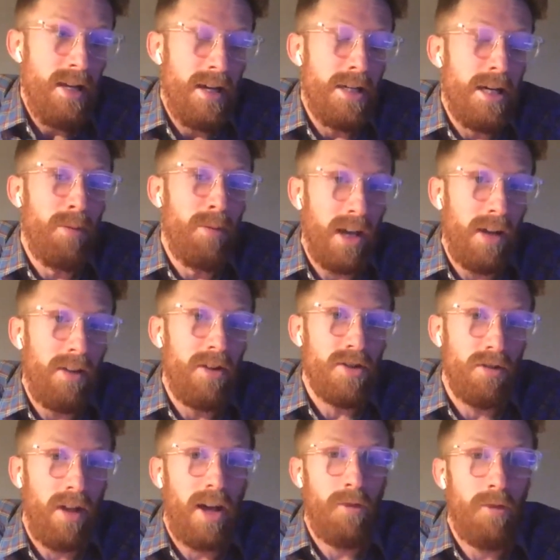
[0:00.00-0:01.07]
Again, there's
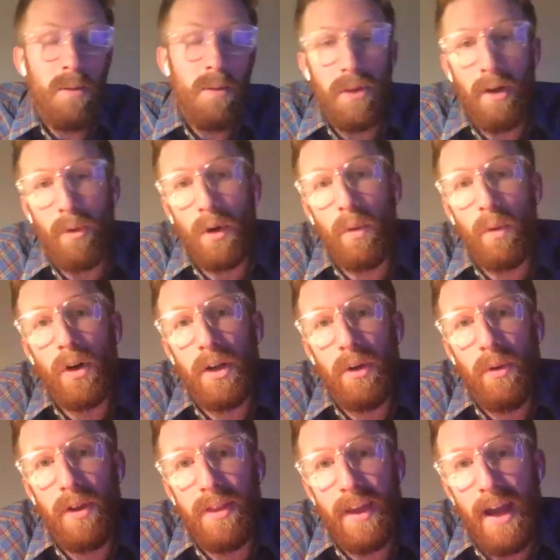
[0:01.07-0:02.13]
a lot of people that we're working
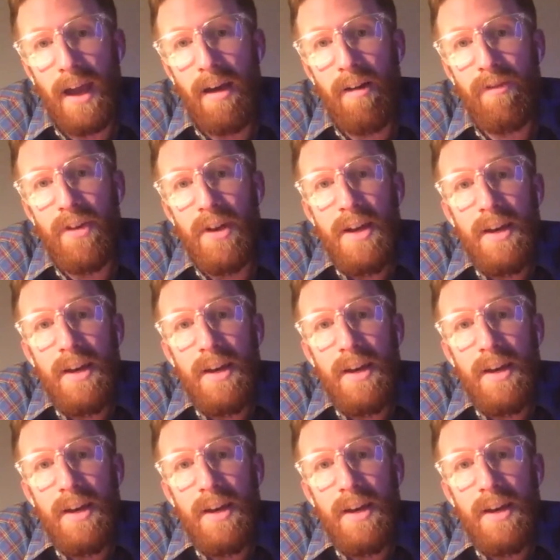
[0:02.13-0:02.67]
with that have